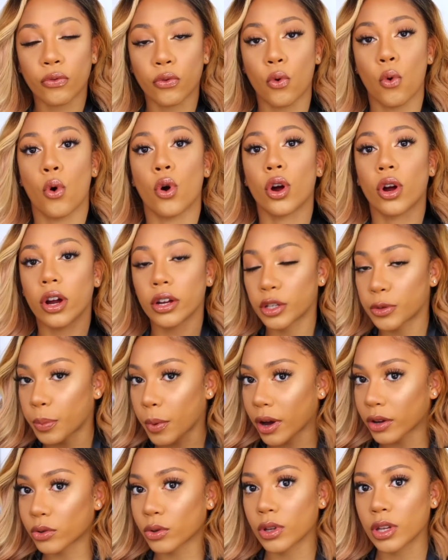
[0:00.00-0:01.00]
for
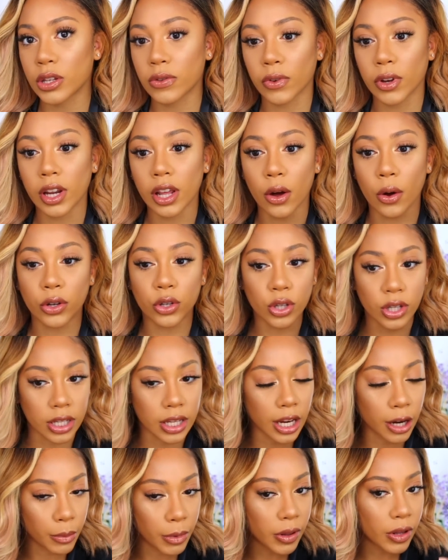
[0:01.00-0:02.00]
sponsoring this video and just
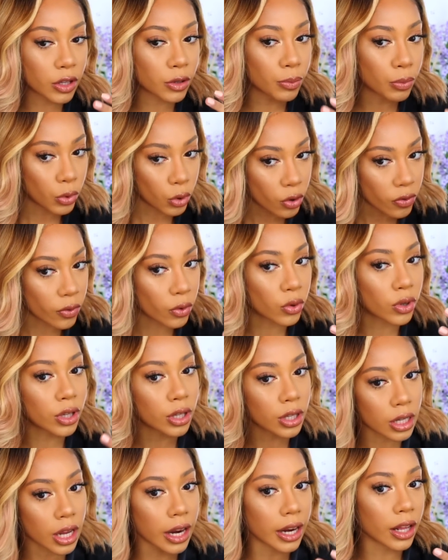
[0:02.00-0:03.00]
sending me this beautiful,
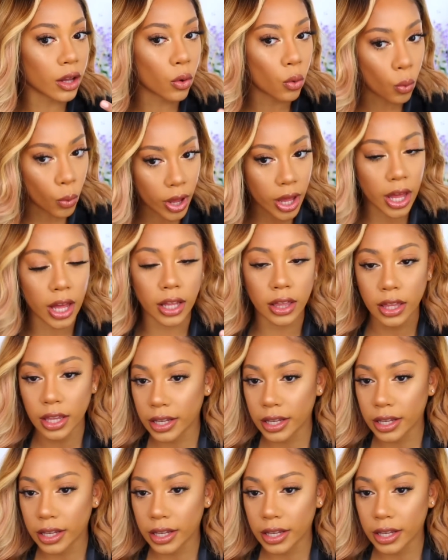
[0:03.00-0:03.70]
stunning wig.